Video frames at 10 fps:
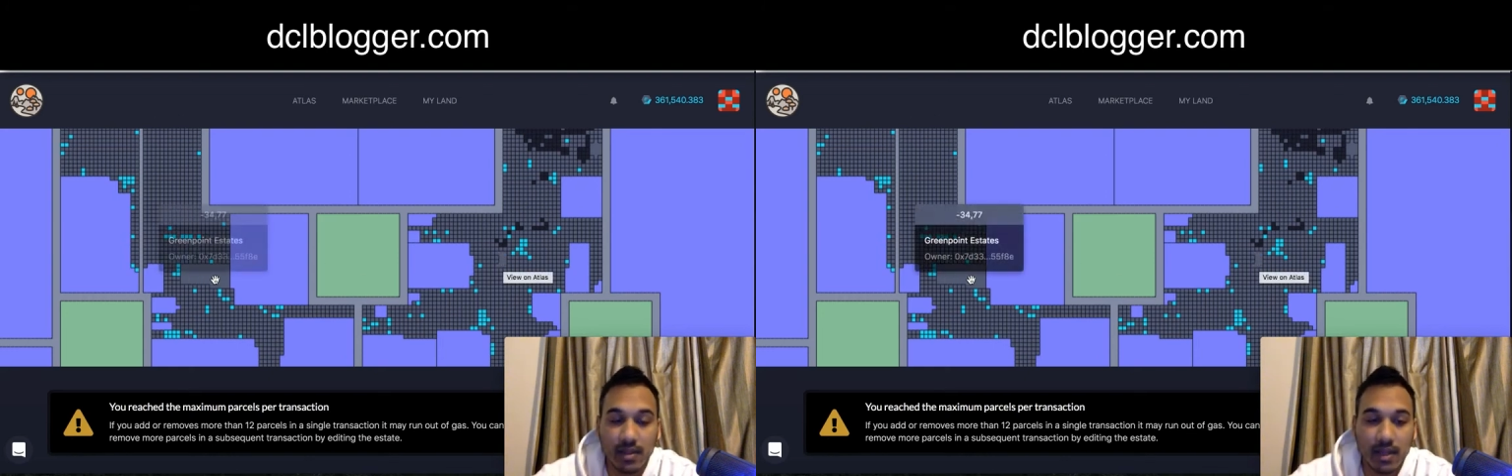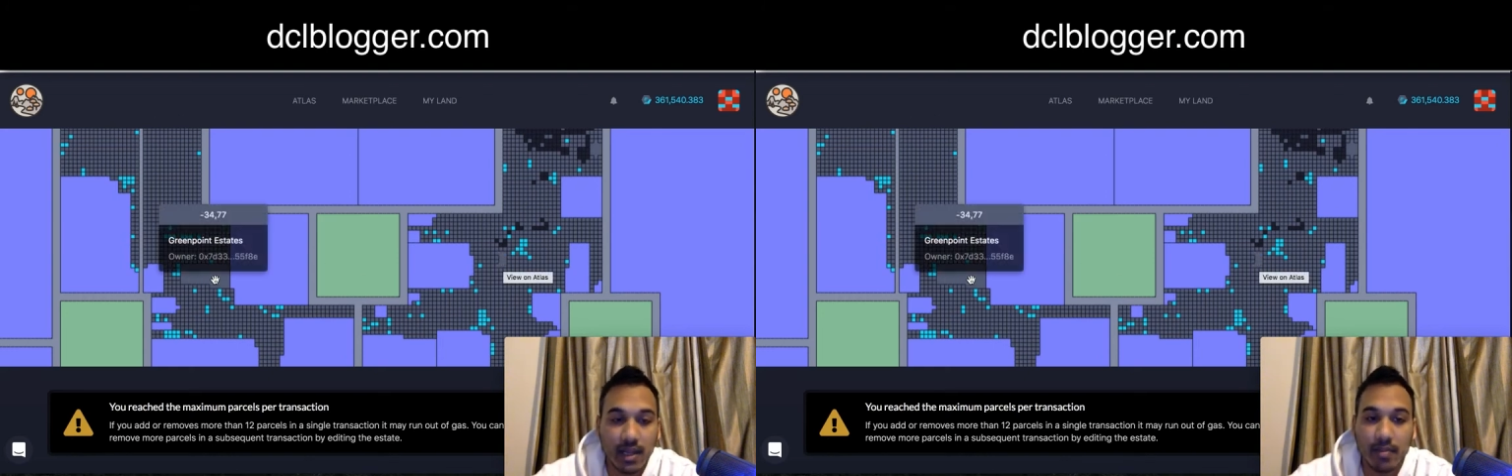
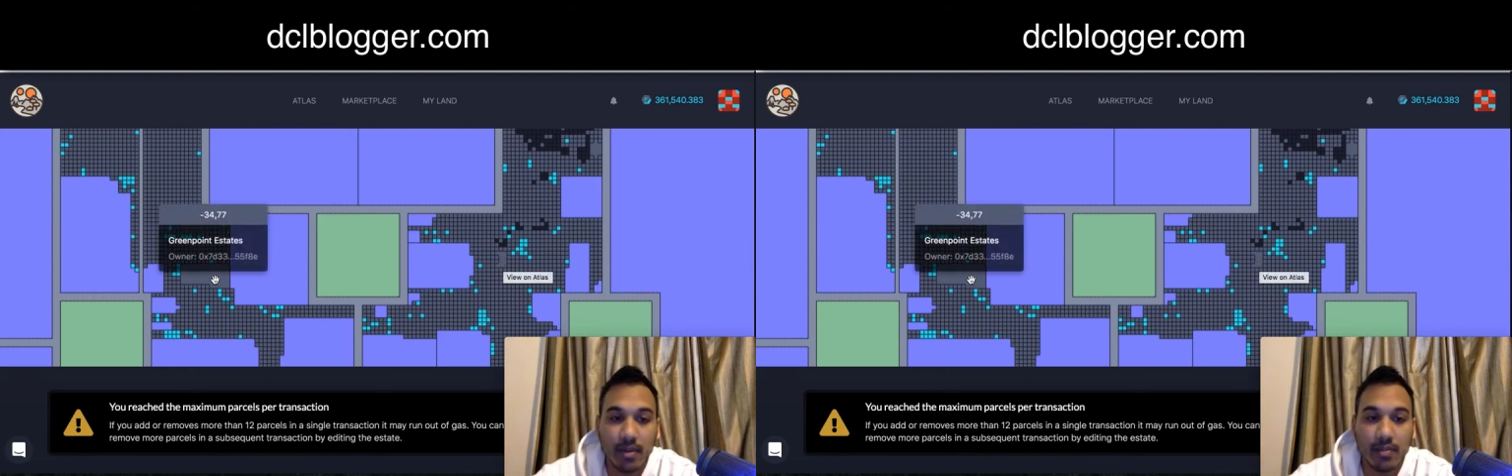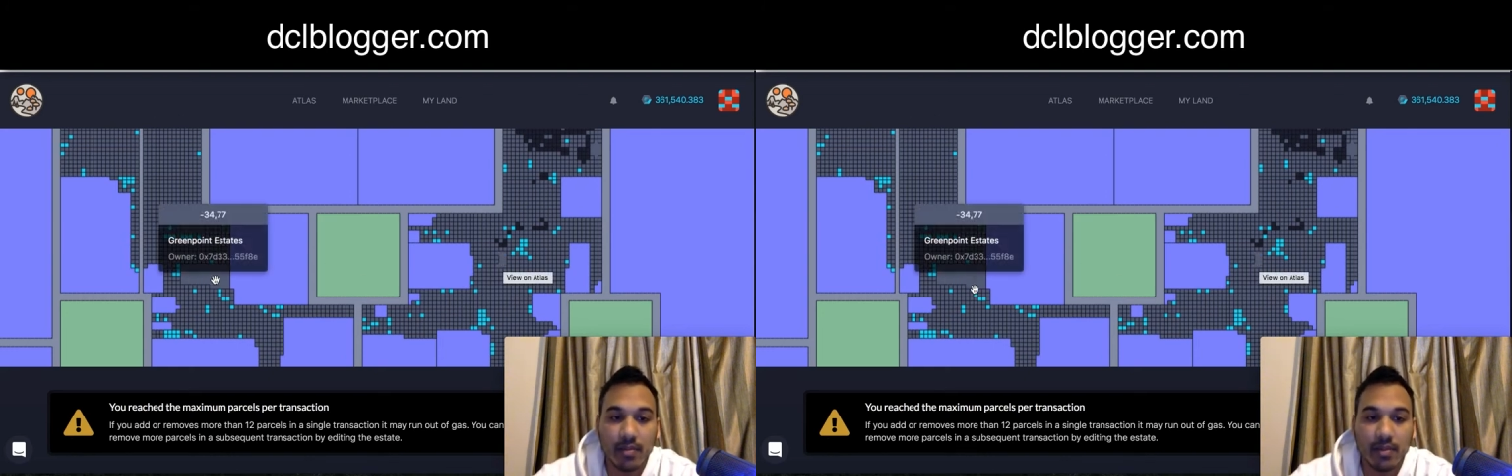That guy
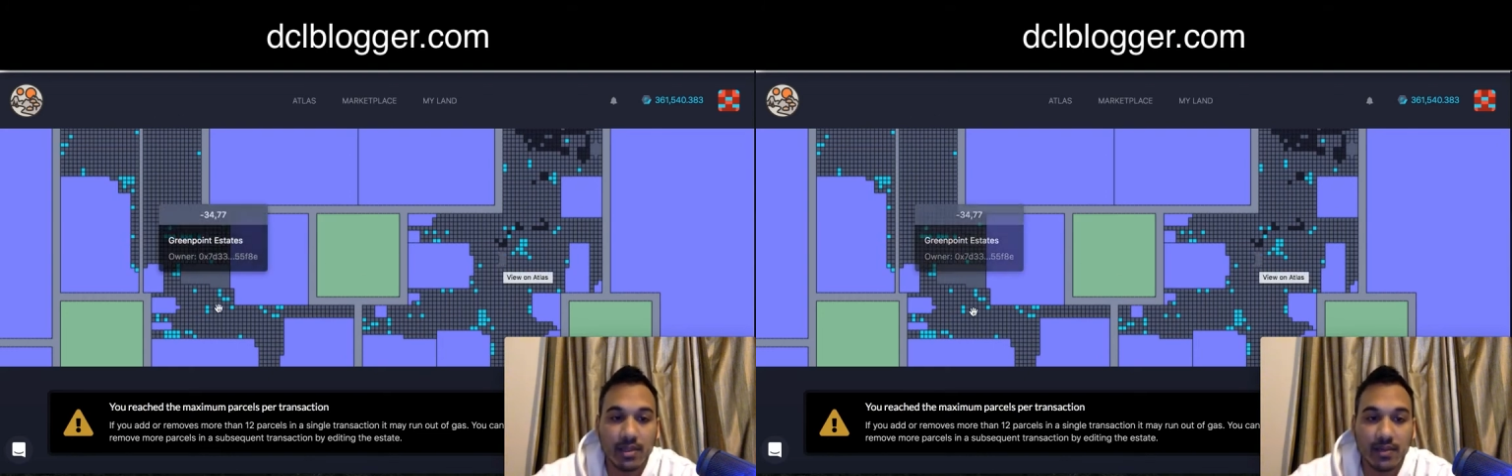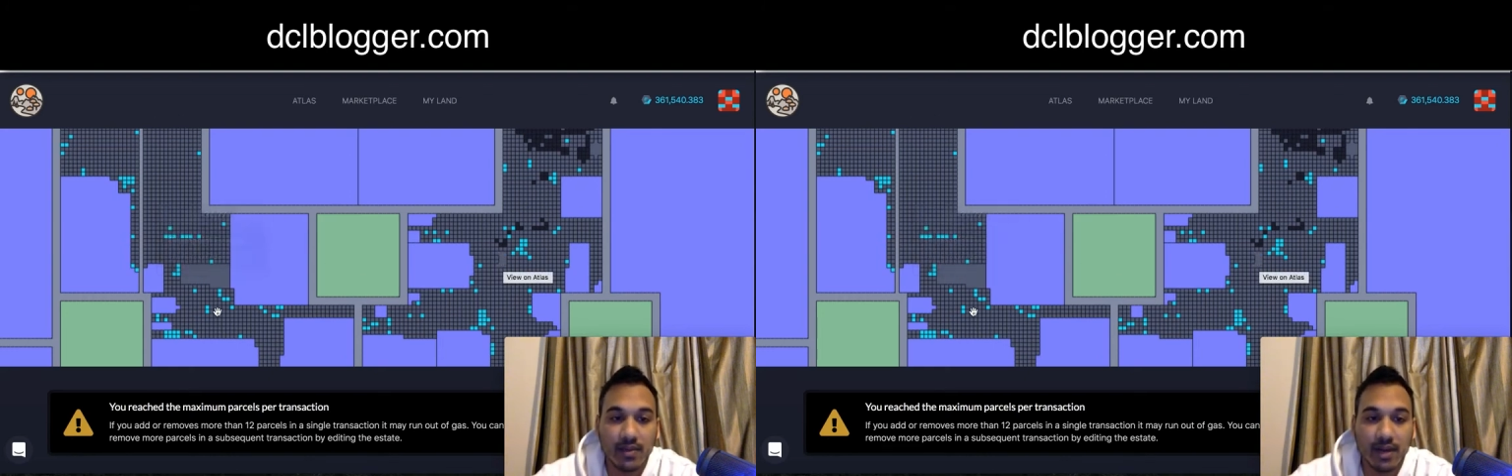probably will
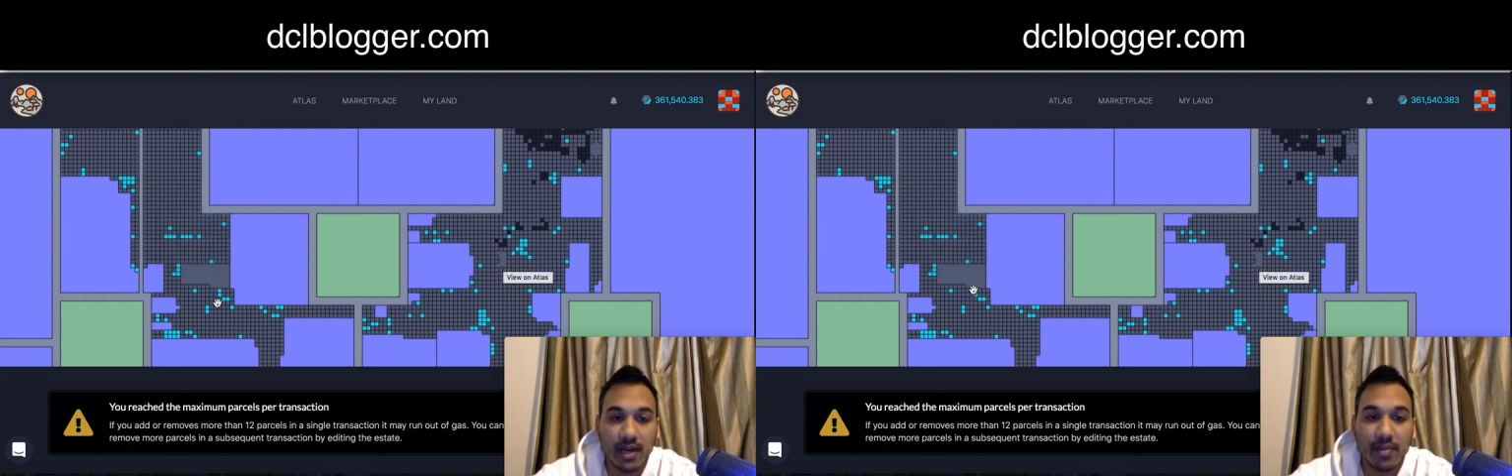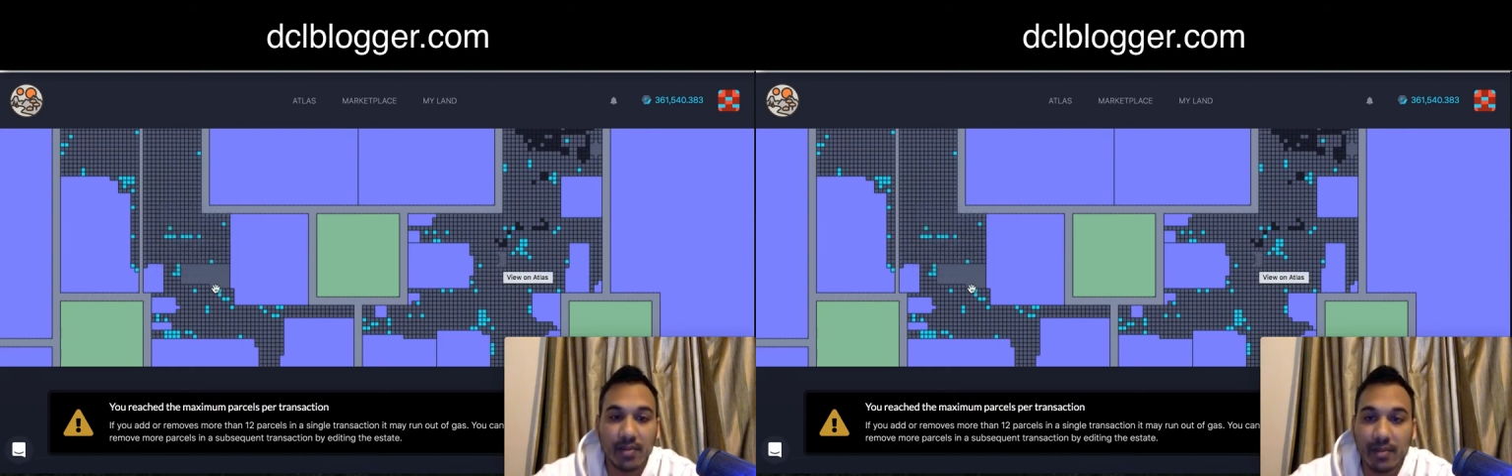list it for a
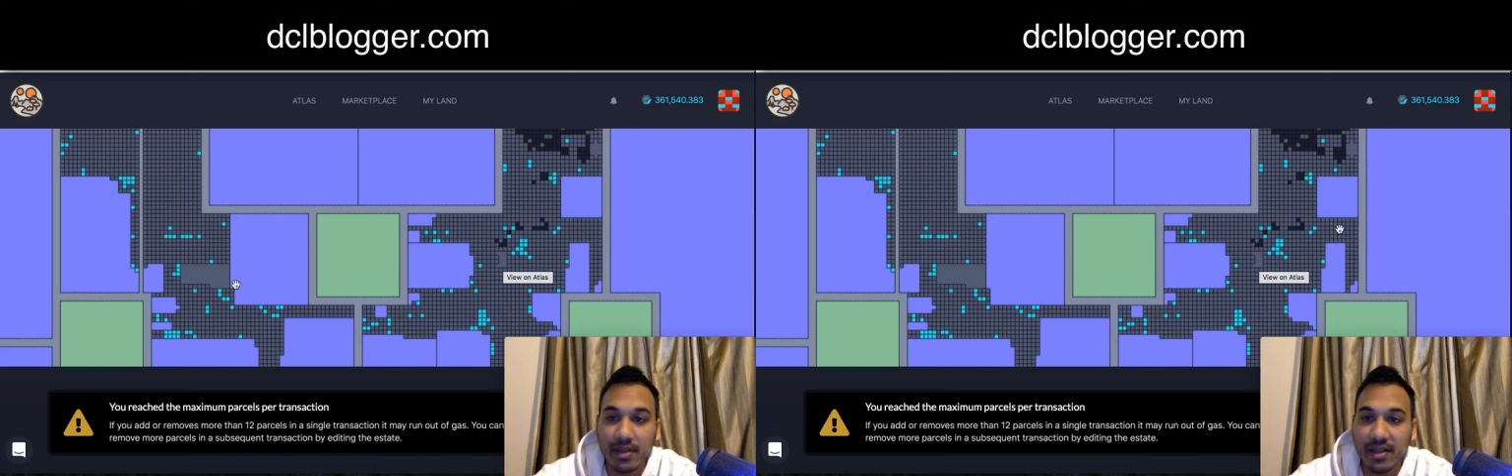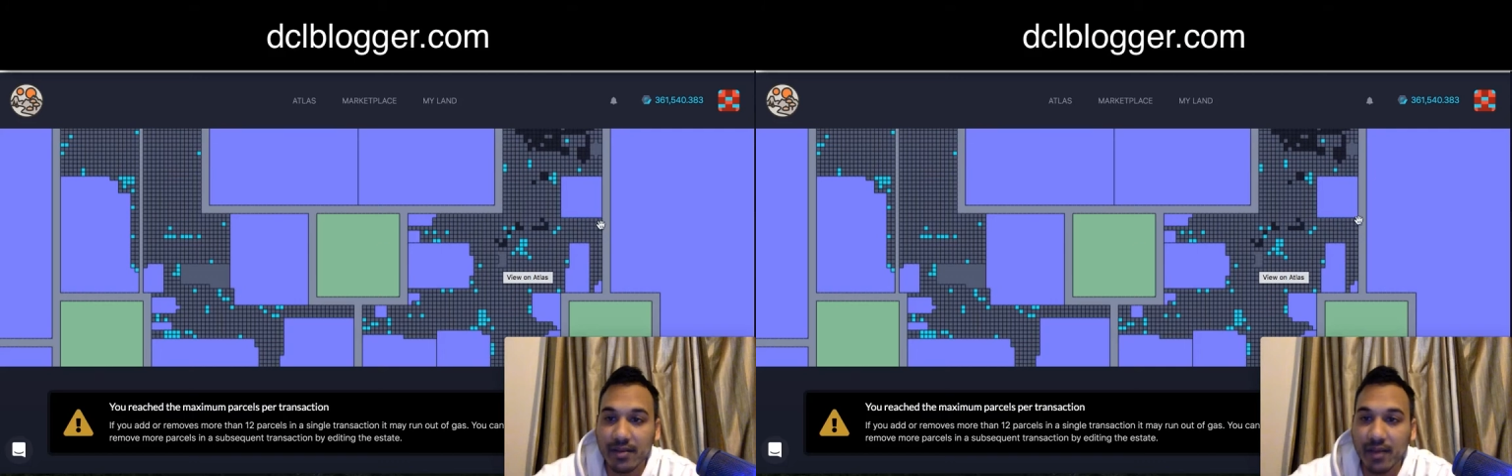couple
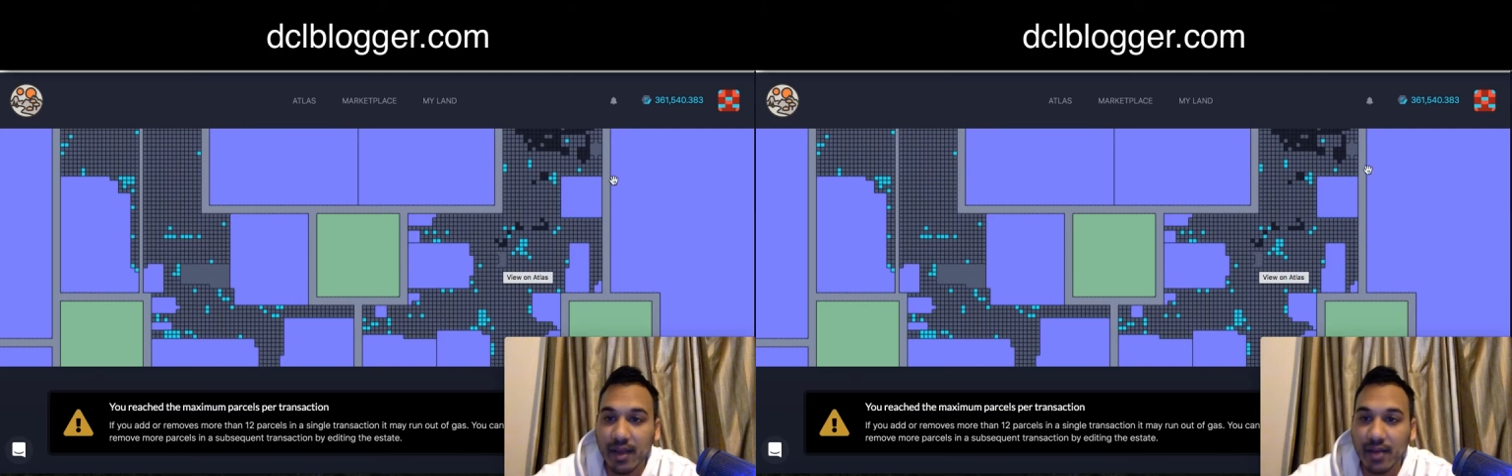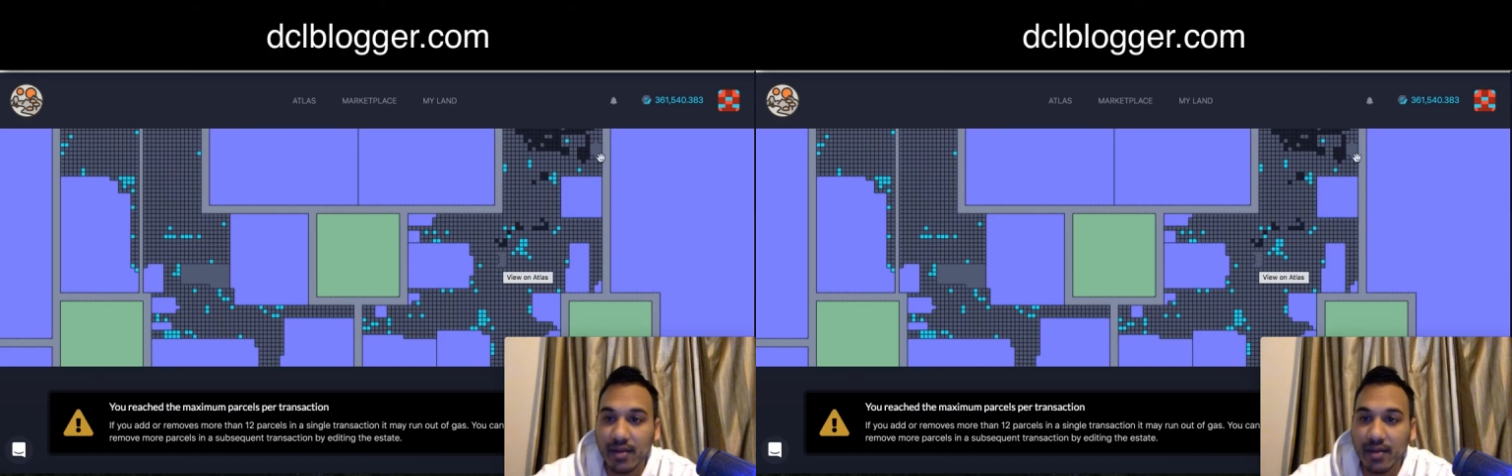million, right?